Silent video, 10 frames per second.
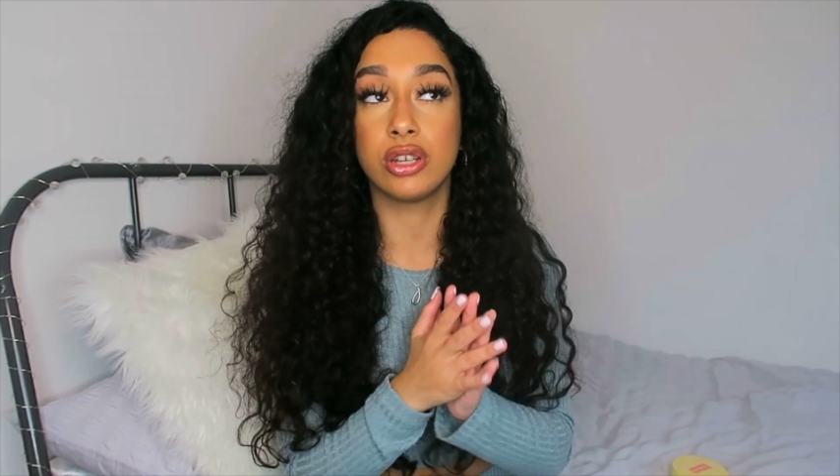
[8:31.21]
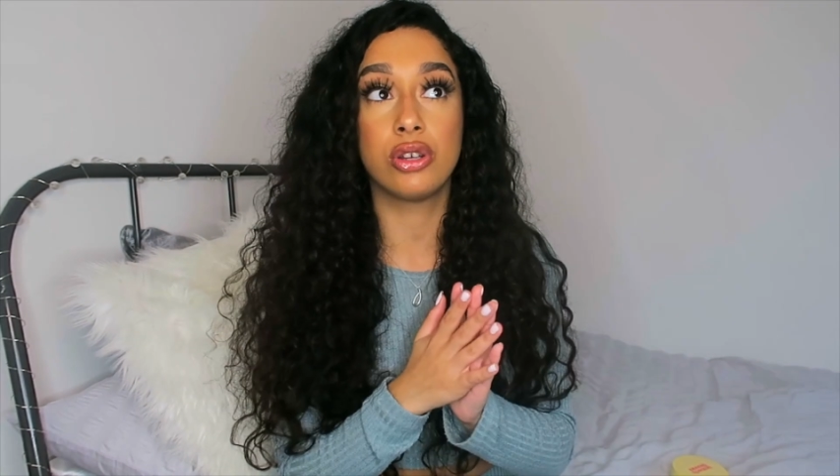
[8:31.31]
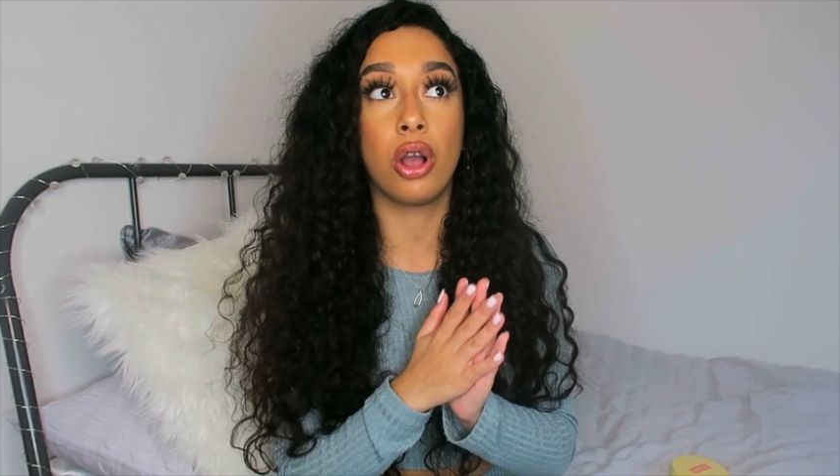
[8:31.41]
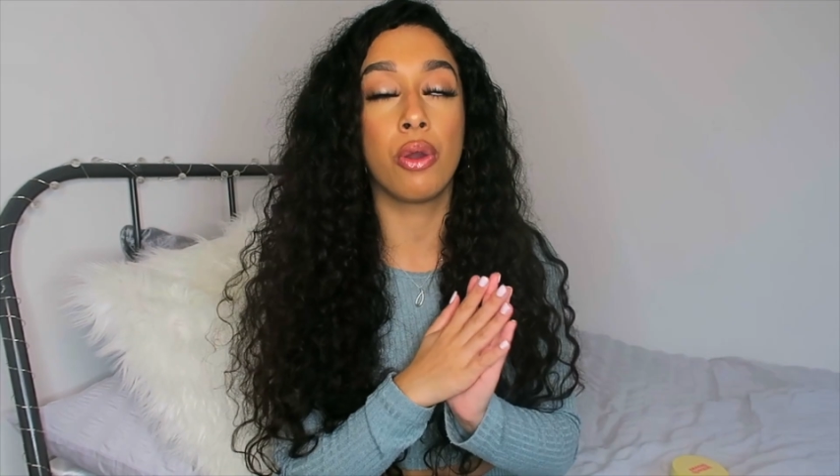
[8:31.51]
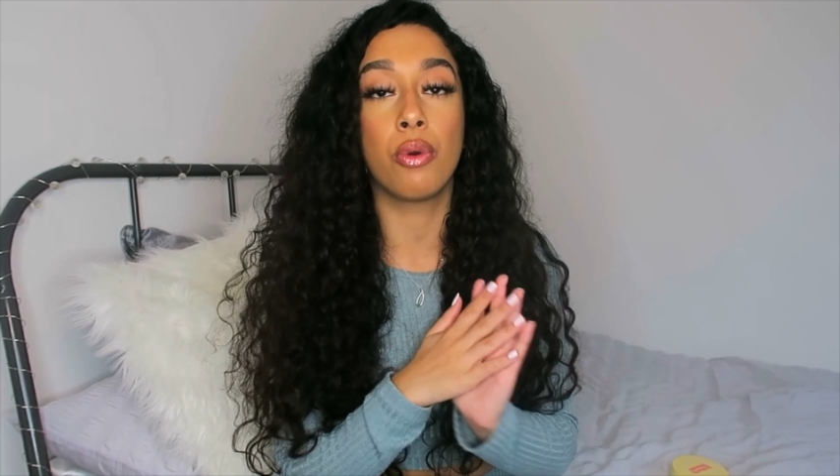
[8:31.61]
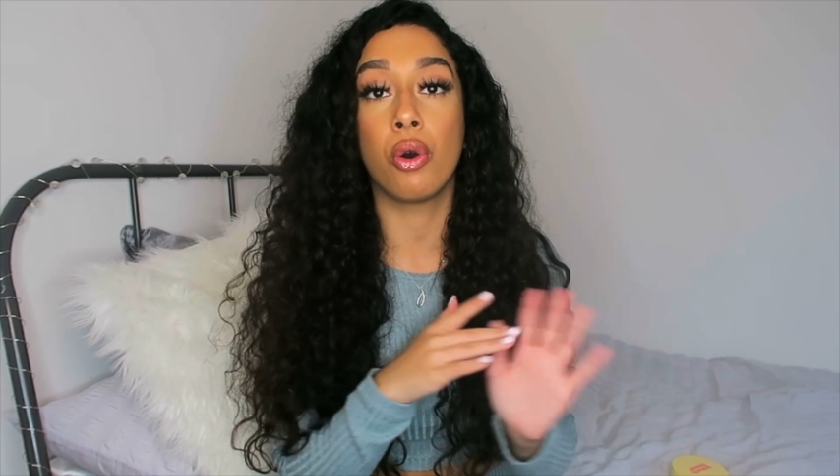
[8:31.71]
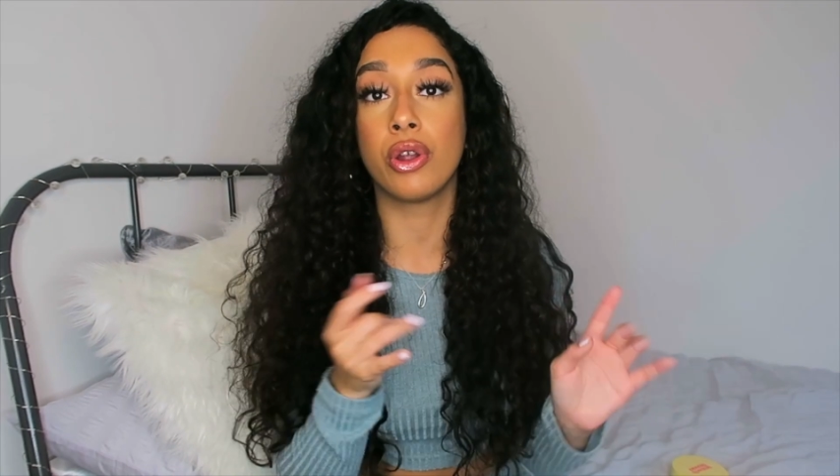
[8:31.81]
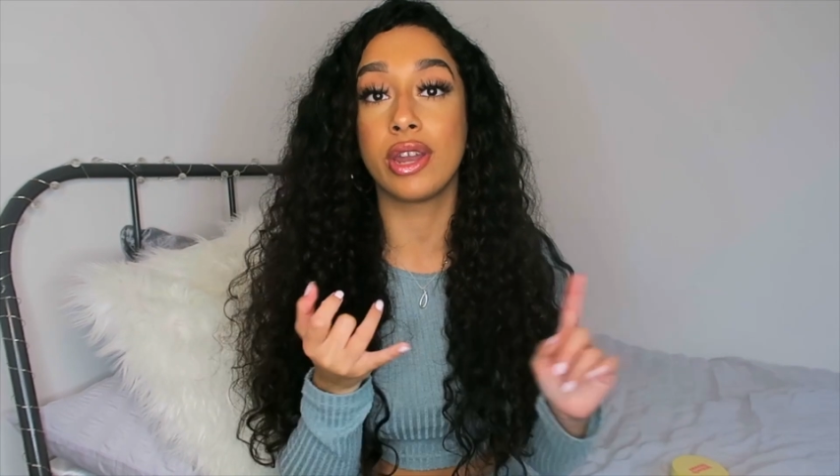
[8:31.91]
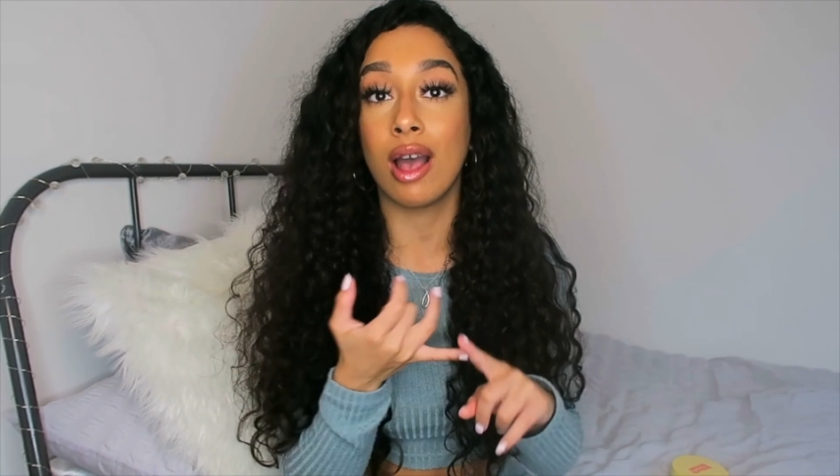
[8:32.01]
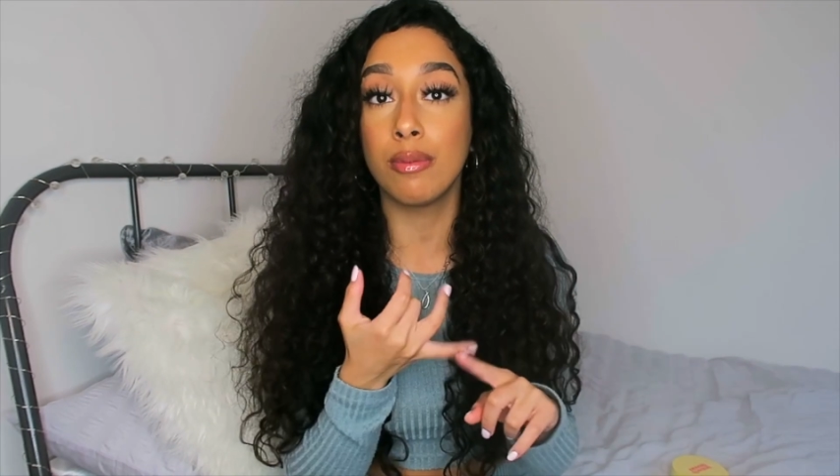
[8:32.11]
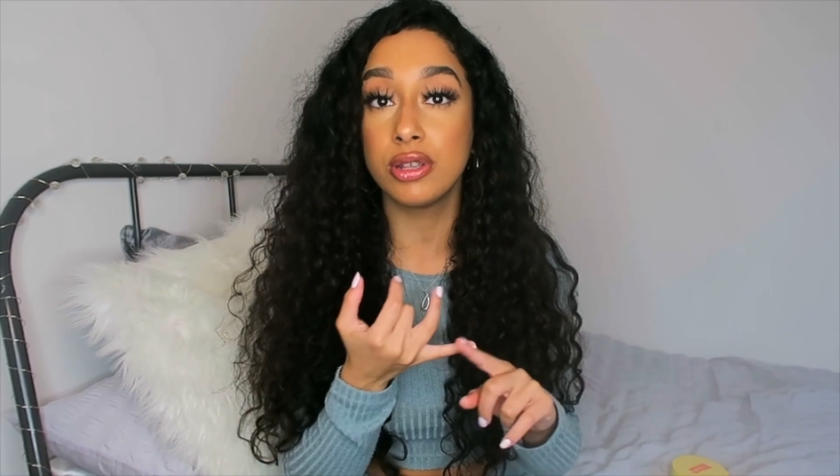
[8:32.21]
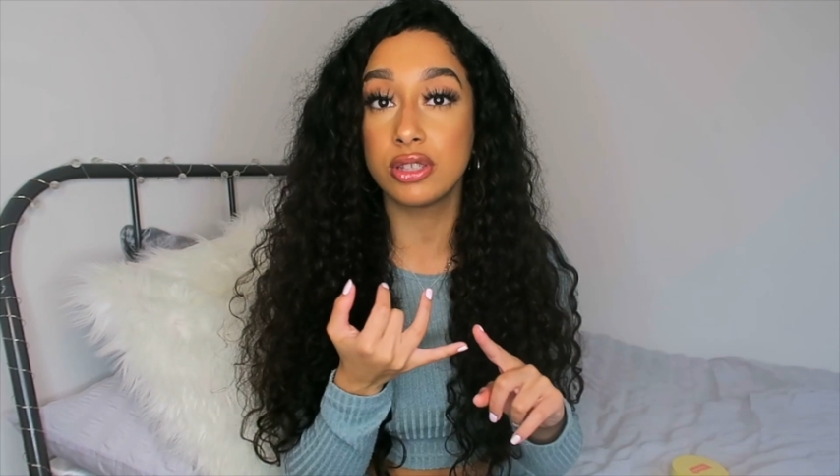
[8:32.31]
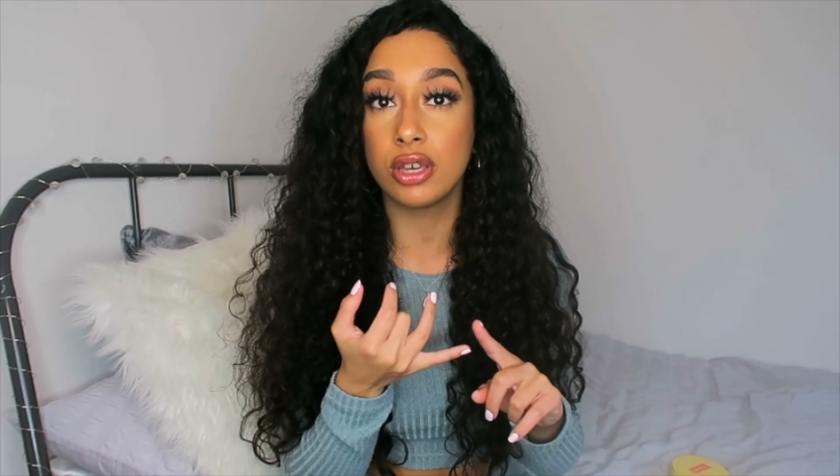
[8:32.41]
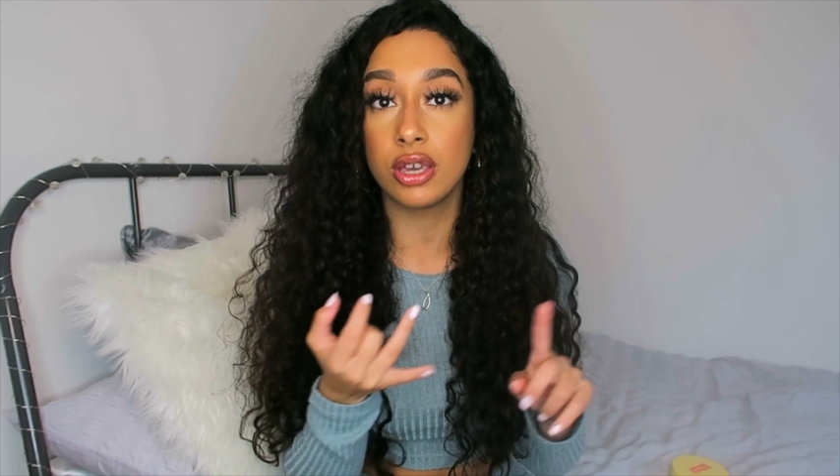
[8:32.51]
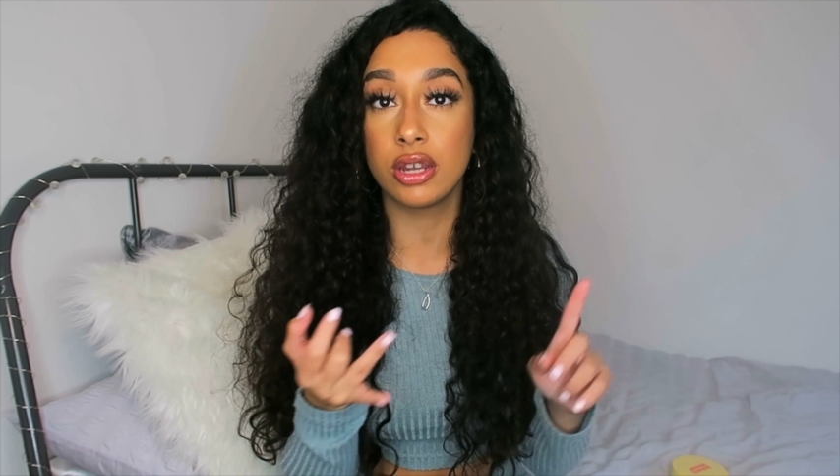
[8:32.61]
go on
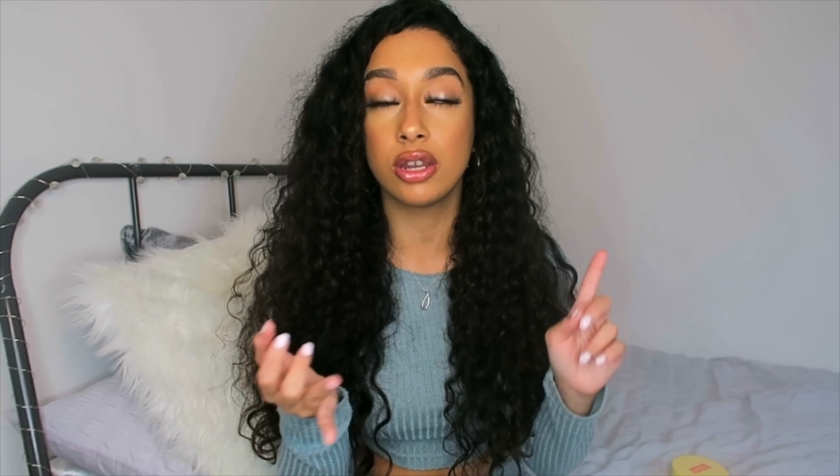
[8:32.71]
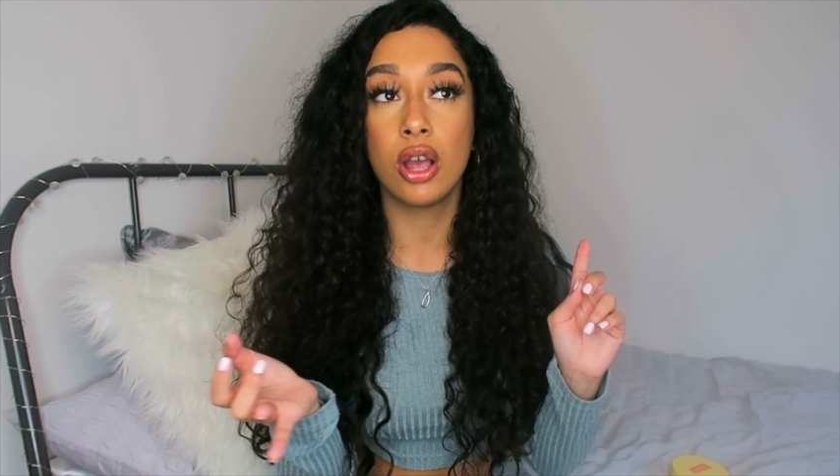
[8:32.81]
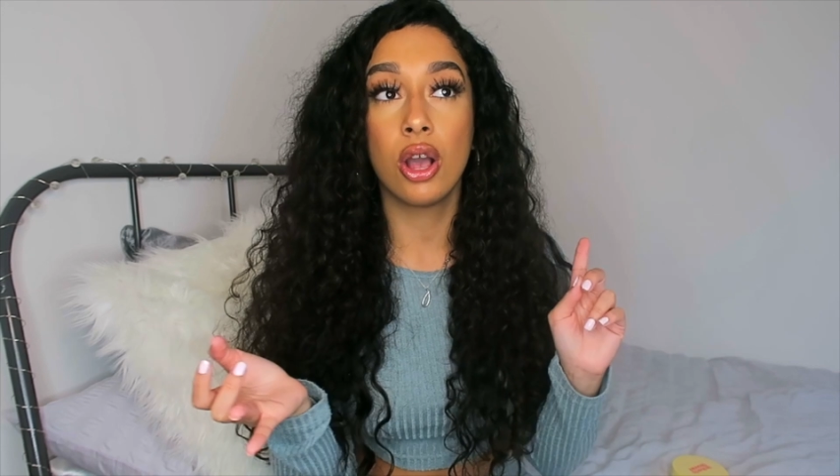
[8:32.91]
Amazon